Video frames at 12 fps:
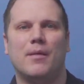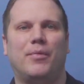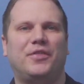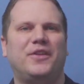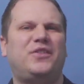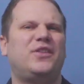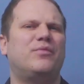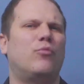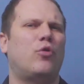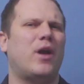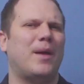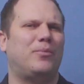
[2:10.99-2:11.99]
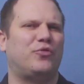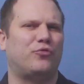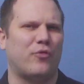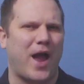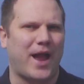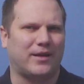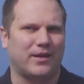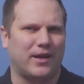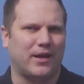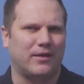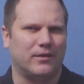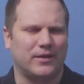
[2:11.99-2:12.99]
But this is more abstract
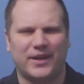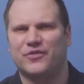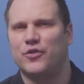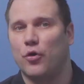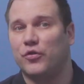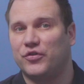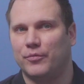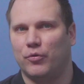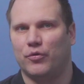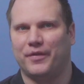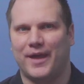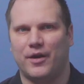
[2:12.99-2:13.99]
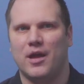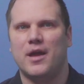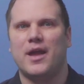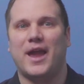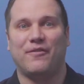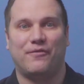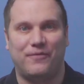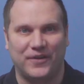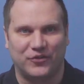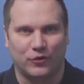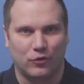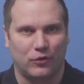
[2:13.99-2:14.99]
and less noticeable than a
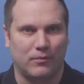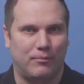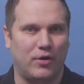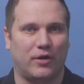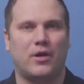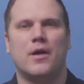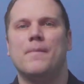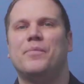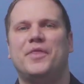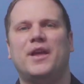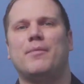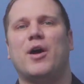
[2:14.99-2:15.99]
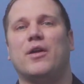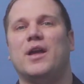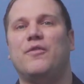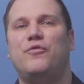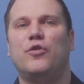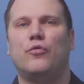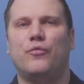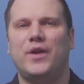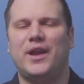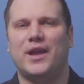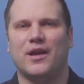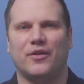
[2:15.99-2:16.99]
physical book. Think about it. If you're
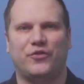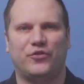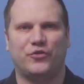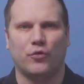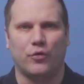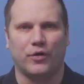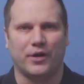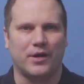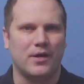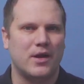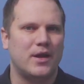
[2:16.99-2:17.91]
reading a story,